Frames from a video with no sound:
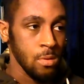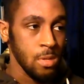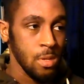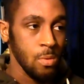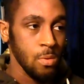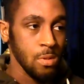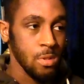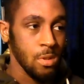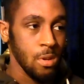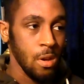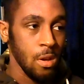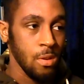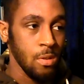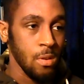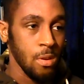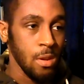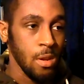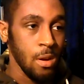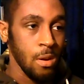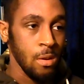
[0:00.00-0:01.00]
You see what's
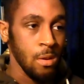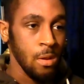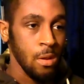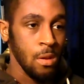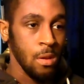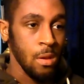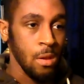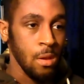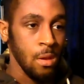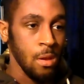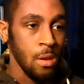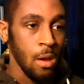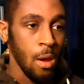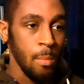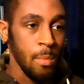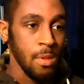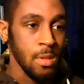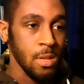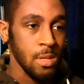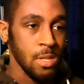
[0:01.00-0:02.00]
going on now?
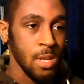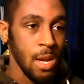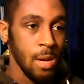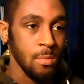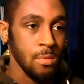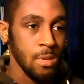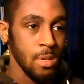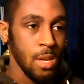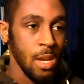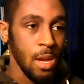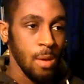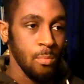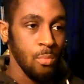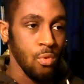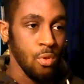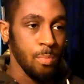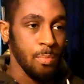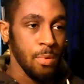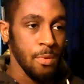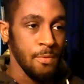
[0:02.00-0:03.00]
I mean, the times are
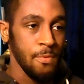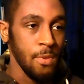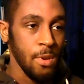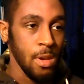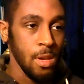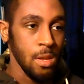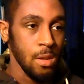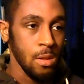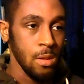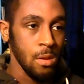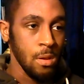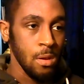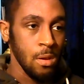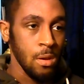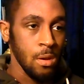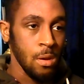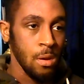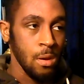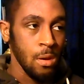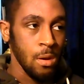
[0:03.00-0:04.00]
getting more perverted.
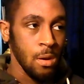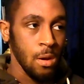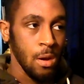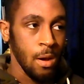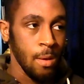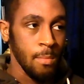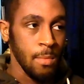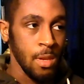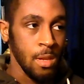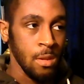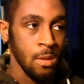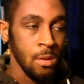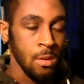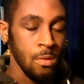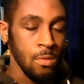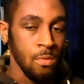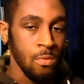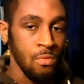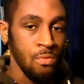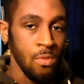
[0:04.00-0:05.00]
I
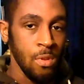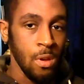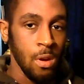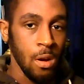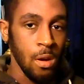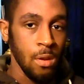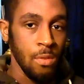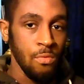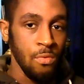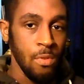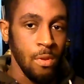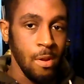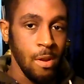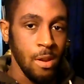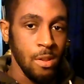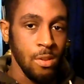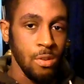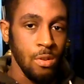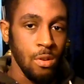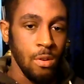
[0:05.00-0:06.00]
mean,
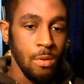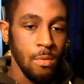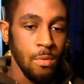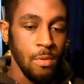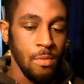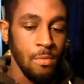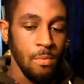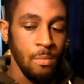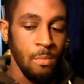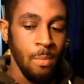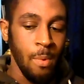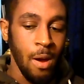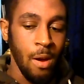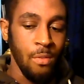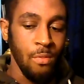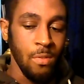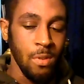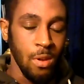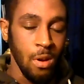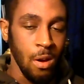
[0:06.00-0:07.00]
Rihanna, you know
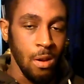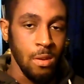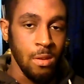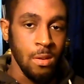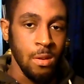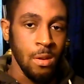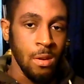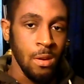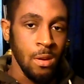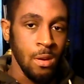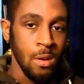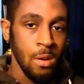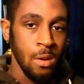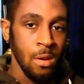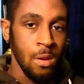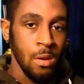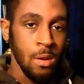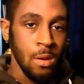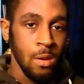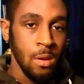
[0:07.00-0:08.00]
about Rihanna,
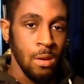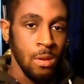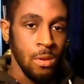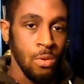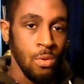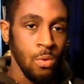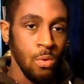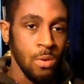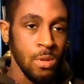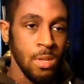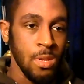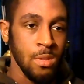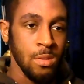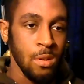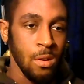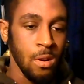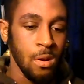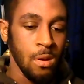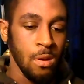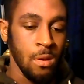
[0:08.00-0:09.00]
you got all
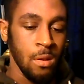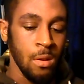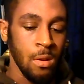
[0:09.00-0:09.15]
these